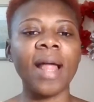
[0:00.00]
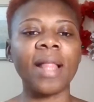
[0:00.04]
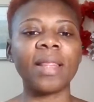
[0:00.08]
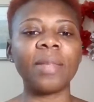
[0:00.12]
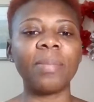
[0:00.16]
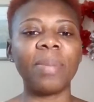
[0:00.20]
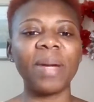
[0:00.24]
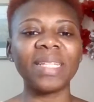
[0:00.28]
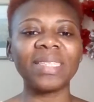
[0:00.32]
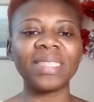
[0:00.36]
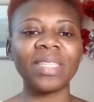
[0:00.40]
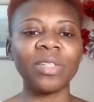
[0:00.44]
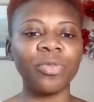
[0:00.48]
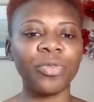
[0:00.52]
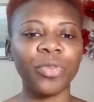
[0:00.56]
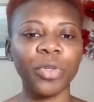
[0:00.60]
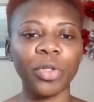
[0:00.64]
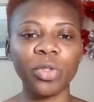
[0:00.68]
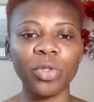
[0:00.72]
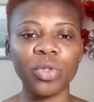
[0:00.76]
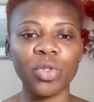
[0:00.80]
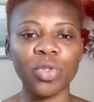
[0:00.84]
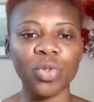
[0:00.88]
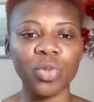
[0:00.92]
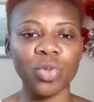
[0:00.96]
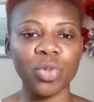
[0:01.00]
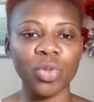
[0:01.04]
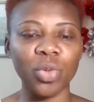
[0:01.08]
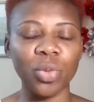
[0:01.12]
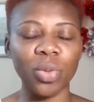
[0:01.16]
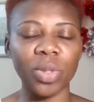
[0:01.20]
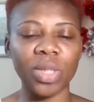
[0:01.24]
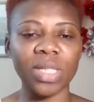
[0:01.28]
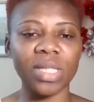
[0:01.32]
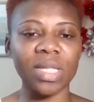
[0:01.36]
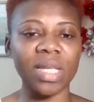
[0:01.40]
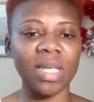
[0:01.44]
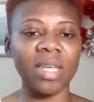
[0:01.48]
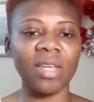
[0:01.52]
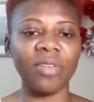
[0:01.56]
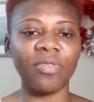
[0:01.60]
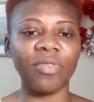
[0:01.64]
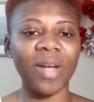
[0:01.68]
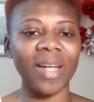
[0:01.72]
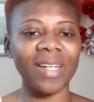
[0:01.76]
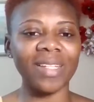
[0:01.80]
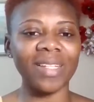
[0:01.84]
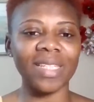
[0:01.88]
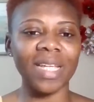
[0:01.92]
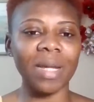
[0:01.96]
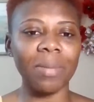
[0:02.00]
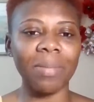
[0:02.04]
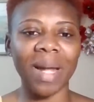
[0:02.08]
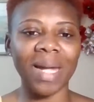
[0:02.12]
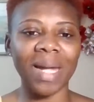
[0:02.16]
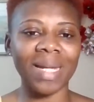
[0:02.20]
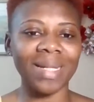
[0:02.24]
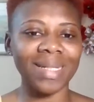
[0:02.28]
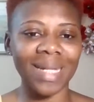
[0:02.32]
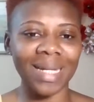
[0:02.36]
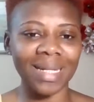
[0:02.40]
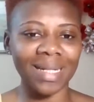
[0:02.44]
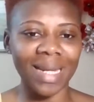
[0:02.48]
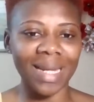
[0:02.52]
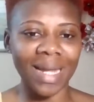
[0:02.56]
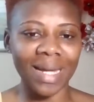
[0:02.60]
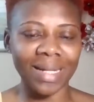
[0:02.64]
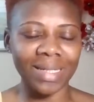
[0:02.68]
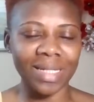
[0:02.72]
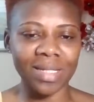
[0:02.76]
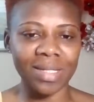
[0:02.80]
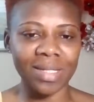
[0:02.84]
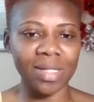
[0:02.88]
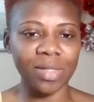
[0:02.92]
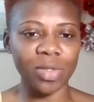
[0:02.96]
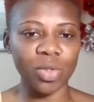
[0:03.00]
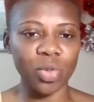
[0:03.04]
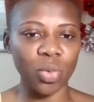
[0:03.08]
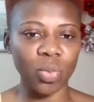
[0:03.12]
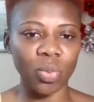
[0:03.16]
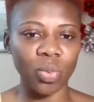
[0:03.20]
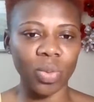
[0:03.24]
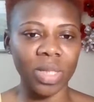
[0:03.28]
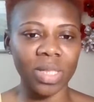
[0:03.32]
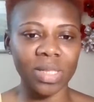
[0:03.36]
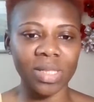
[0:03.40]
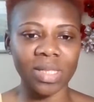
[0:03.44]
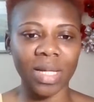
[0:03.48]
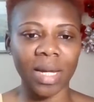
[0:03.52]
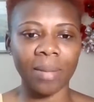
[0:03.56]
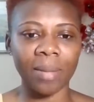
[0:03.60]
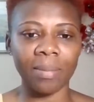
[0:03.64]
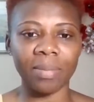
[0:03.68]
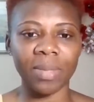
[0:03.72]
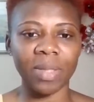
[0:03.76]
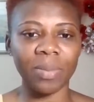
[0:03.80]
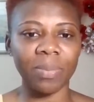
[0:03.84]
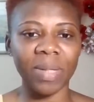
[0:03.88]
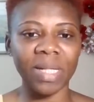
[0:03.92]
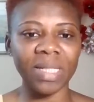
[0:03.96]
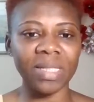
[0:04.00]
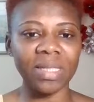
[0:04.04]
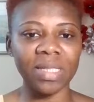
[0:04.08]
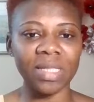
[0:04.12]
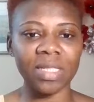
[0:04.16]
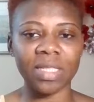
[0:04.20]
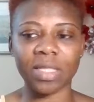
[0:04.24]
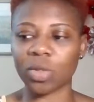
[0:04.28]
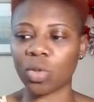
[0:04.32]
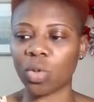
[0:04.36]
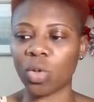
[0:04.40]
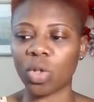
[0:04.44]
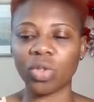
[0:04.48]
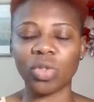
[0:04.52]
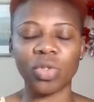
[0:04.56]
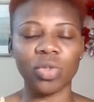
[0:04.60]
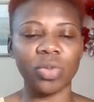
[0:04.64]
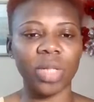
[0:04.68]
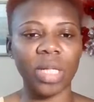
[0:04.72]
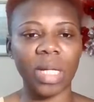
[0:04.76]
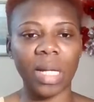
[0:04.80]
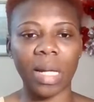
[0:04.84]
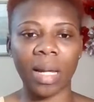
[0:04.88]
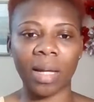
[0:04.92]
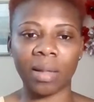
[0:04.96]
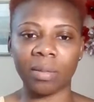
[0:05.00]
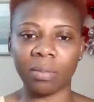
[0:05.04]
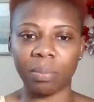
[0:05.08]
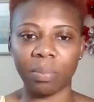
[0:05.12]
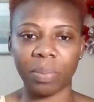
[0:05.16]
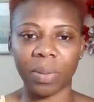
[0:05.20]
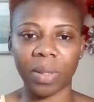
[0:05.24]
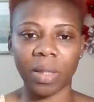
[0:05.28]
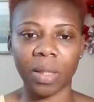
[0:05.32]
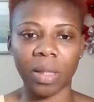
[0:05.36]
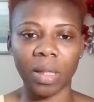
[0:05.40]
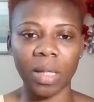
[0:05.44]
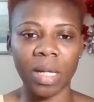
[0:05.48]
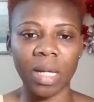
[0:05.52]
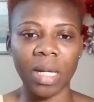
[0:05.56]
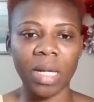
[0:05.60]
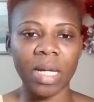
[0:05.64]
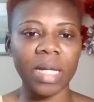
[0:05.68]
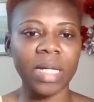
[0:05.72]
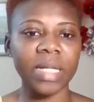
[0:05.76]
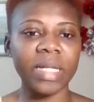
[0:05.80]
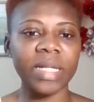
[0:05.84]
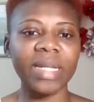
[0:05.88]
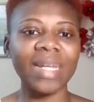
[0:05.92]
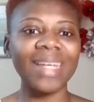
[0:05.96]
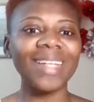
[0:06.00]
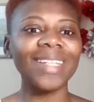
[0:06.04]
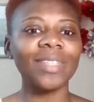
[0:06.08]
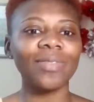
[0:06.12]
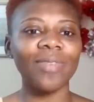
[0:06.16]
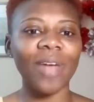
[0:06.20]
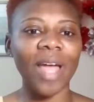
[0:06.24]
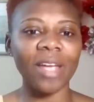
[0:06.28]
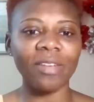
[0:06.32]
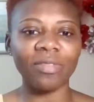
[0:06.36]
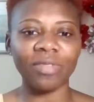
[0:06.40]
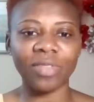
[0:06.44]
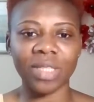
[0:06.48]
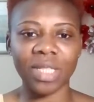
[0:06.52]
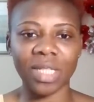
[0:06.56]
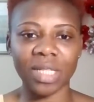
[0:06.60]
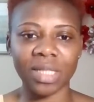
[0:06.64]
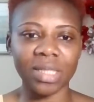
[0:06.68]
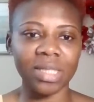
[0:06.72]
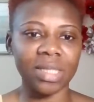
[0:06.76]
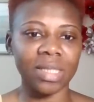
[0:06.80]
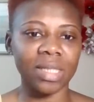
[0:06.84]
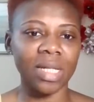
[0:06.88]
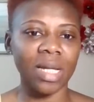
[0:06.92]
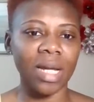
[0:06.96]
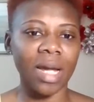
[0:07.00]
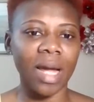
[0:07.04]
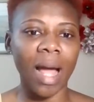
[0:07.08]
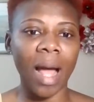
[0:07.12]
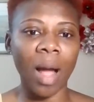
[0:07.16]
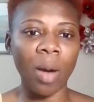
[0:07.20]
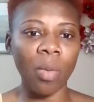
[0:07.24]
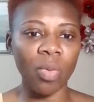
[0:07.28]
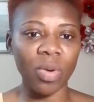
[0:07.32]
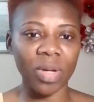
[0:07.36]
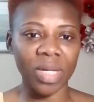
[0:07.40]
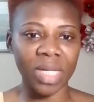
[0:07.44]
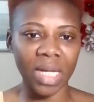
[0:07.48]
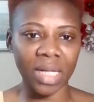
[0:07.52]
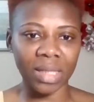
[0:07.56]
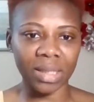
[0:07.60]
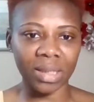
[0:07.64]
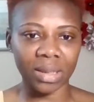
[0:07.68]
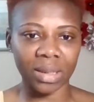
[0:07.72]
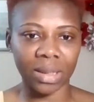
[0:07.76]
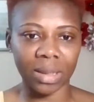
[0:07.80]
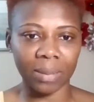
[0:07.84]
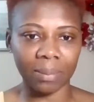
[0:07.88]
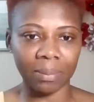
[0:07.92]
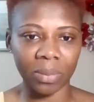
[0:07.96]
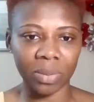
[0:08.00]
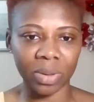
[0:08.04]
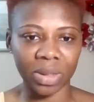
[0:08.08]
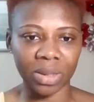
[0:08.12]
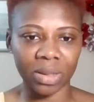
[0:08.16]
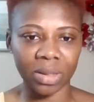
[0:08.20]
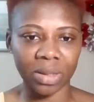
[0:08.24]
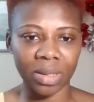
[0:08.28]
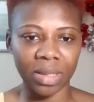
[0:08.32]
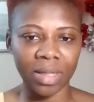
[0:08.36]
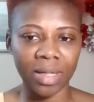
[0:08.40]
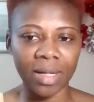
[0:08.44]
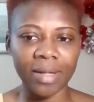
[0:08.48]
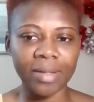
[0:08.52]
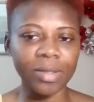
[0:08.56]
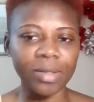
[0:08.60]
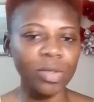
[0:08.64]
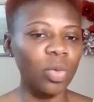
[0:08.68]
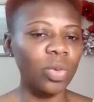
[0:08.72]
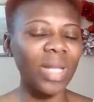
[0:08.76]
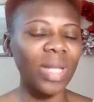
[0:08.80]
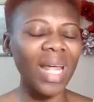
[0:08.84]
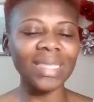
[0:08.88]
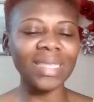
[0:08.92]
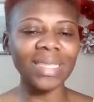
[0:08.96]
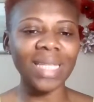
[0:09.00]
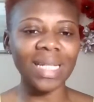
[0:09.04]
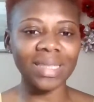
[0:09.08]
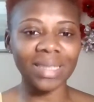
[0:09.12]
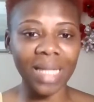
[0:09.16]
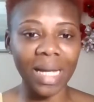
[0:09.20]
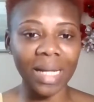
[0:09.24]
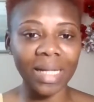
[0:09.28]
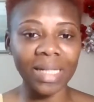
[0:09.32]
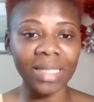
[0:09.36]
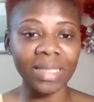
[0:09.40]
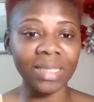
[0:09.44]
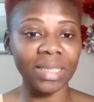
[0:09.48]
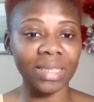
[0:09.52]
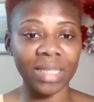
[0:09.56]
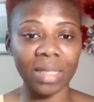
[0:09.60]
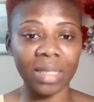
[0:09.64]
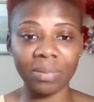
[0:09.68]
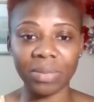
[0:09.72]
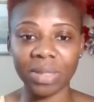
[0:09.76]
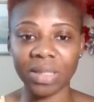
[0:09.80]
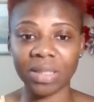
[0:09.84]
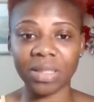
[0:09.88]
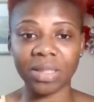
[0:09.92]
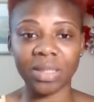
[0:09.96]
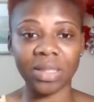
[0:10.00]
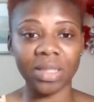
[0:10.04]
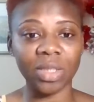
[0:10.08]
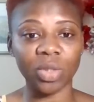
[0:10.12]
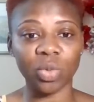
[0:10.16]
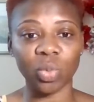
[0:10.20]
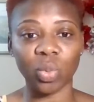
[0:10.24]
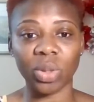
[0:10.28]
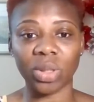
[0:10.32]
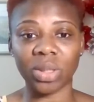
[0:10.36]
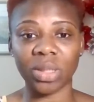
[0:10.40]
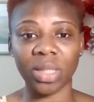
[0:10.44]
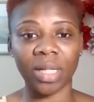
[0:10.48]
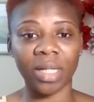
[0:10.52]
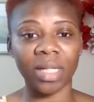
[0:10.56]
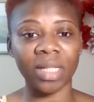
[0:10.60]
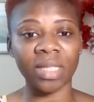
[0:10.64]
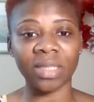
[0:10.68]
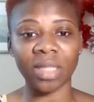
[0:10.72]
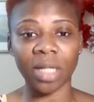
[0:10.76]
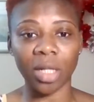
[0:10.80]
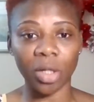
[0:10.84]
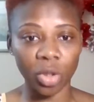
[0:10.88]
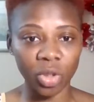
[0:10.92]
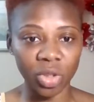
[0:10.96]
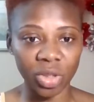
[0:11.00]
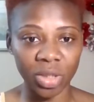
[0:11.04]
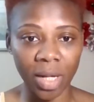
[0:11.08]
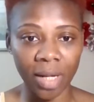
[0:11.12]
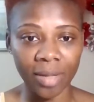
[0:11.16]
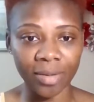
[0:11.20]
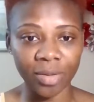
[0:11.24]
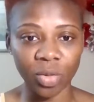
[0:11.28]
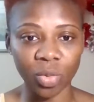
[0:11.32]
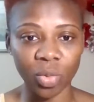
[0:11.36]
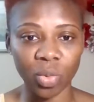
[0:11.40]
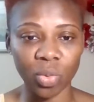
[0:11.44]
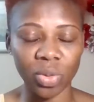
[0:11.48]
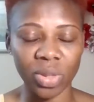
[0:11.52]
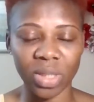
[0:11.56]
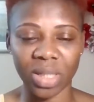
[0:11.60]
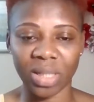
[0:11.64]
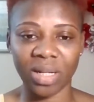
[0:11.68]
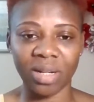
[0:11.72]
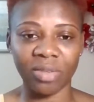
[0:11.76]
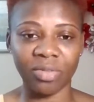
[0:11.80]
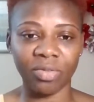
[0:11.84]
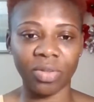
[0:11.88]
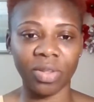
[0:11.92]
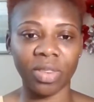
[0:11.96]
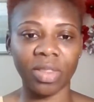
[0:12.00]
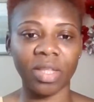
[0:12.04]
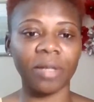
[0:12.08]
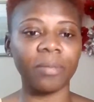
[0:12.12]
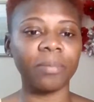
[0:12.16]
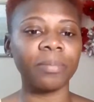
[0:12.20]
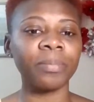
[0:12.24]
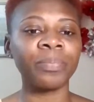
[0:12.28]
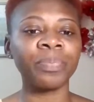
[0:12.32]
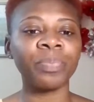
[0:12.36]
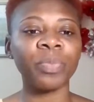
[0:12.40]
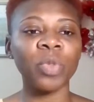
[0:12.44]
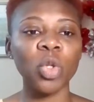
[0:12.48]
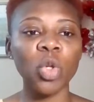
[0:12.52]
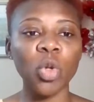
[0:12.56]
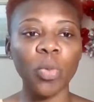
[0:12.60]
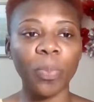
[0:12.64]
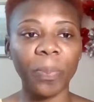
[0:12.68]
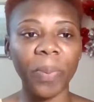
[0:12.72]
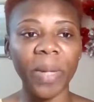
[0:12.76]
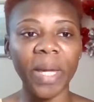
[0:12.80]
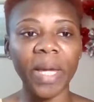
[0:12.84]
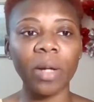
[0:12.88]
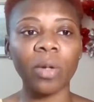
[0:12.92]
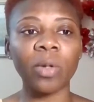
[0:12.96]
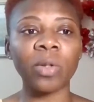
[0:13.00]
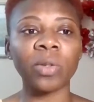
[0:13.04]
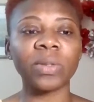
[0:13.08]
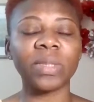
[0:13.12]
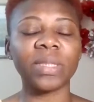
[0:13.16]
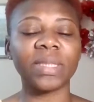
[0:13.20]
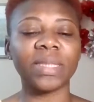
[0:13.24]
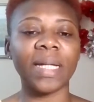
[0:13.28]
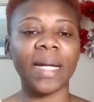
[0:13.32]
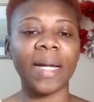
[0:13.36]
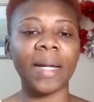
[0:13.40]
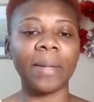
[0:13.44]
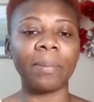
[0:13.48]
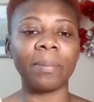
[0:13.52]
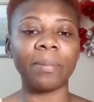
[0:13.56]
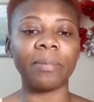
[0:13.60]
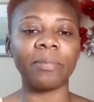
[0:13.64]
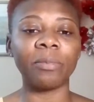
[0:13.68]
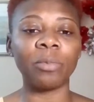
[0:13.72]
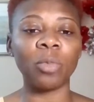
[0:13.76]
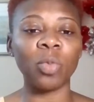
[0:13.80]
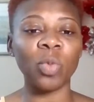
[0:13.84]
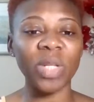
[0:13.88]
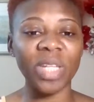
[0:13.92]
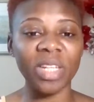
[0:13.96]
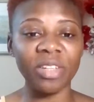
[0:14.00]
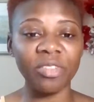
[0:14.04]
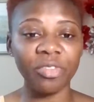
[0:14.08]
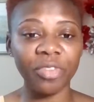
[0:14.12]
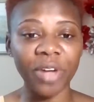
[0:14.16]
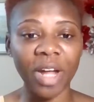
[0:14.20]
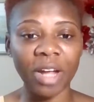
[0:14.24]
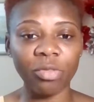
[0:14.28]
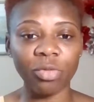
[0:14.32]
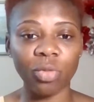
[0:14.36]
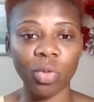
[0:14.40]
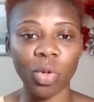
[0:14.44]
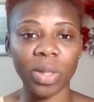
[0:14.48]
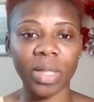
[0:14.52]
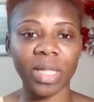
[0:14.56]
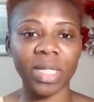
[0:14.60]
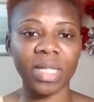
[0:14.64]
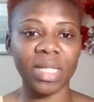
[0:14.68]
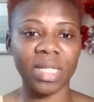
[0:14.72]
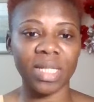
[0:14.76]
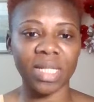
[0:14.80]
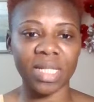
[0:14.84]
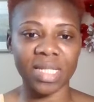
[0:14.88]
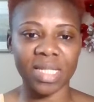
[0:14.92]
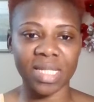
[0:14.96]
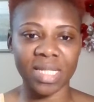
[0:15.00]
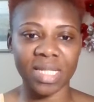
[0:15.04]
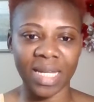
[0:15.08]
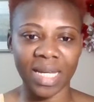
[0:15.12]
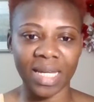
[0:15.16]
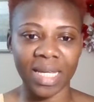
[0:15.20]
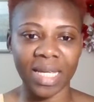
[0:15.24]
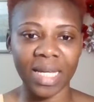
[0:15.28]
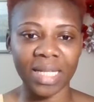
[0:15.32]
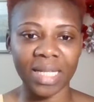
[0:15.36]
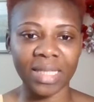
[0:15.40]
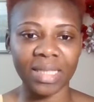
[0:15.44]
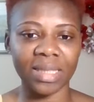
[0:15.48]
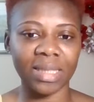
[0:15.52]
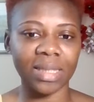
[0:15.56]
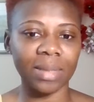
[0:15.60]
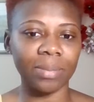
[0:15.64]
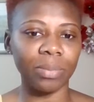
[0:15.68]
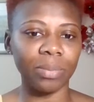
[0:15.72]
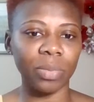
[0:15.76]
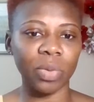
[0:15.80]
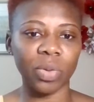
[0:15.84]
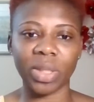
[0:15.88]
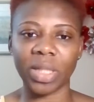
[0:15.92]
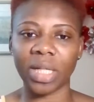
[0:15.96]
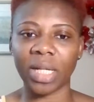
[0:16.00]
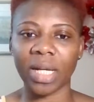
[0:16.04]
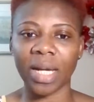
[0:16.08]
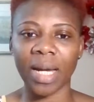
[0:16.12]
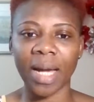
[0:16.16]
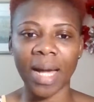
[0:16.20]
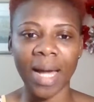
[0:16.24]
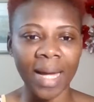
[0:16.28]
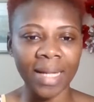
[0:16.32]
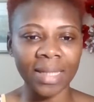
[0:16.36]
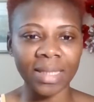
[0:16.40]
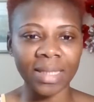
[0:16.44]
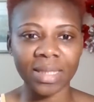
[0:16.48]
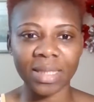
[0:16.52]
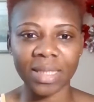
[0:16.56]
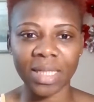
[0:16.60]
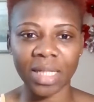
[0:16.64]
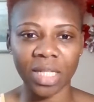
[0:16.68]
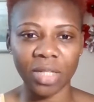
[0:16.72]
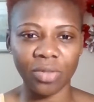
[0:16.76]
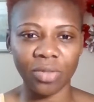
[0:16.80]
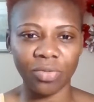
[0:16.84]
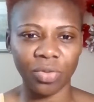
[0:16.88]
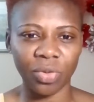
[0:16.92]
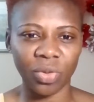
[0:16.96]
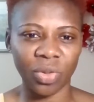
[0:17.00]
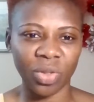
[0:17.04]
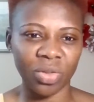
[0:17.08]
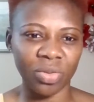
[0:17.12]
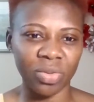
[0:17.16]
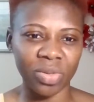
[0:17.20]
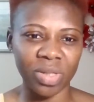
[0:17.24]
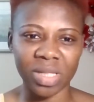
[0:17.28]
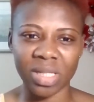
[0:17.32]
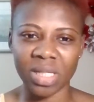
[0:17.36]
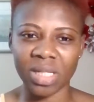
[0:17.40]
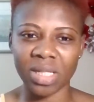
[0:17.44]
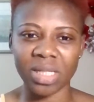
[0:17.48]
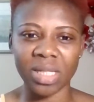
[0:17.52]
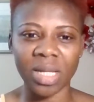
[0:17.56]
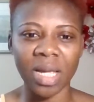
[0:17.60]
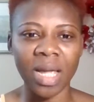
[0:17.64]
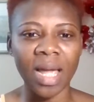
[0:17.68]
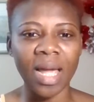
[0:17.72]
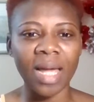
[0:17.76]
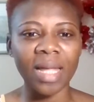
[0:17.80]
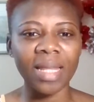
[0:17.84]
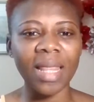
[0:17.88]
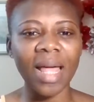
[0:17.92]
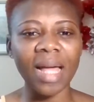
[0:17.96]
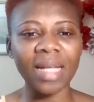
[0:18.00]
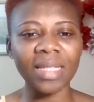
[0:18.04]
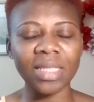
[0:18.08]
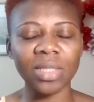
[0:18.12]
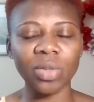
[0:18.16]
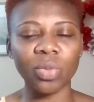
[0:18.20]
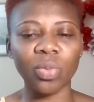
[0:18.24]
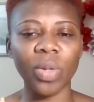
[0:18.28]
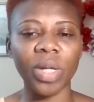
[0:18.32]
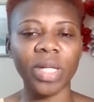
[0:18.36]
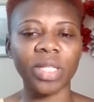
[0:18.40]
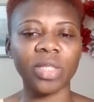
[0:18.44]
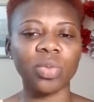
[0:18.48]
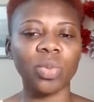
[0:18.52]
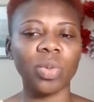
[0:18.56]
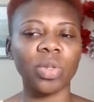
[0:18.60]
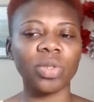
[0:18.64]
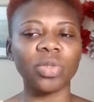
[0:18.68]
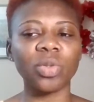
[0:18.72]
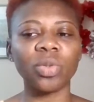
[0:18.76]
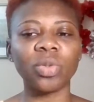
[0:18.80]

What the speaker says: The best thing for you to do is, if I say my deadline is in 2 weeks' time, the best thing is go today and pay. In the next 5 days, I will get the money. So that's exactly the same thing it is with international schools and everything. You pay on time, within 5 working days, they get the money and they give you your receipts. That's the way it was.